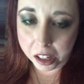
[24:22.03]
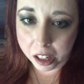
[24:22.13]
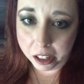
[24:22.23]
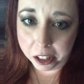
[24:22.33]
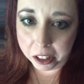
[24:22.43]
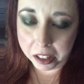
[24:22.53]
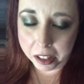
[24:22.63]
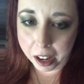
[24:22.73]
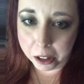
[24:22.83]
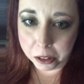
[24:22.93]

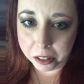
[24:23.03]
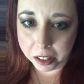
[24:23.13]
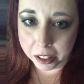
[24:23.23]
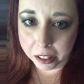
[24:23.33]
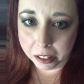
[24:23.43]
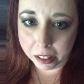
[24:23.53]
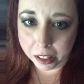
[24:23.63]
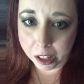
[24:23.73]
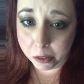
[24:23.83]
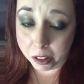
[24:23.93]
under-endowed than
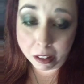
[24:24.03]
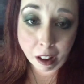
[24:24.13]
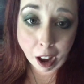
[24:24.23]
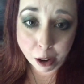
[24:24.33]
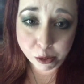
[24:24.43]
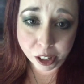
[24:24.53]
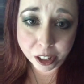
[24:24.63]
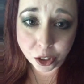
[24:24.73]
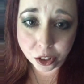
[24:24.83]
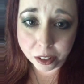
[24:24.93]
even
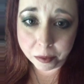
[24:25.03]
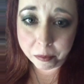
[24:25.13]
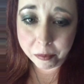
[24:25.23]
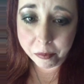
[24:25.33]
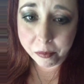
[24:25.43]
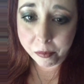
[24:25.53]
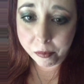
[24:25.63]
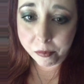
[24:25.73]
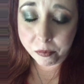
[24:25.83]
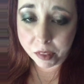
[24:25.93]
average,
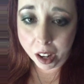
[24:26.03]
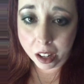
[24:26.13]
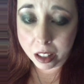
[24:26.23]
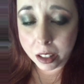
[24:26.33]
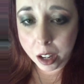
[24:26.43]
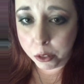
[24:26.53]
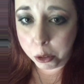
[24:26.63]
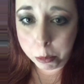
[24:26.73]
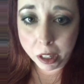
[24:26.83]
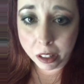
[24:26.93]
and it's never
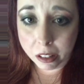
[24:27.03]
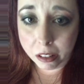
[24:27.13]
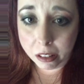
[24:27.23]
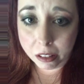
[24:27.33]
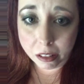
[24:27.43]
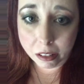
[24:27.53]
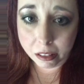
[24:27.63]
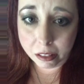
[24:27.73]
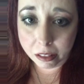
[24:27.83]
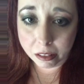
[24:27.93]
been
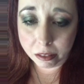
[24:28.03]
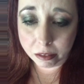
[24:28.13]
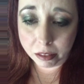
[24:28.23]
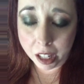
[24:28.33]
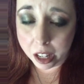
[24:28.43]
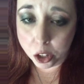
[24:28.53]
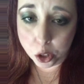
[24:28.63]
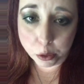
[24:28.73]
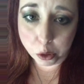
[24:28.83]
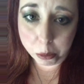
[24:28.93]
an
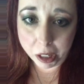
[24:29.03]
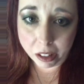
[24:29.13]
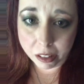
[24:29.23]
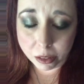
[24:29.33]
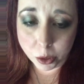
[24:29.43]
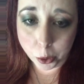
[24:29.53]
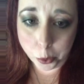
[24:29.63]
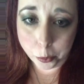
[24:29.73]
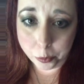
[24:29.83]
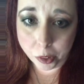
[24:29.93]
issue for me. So,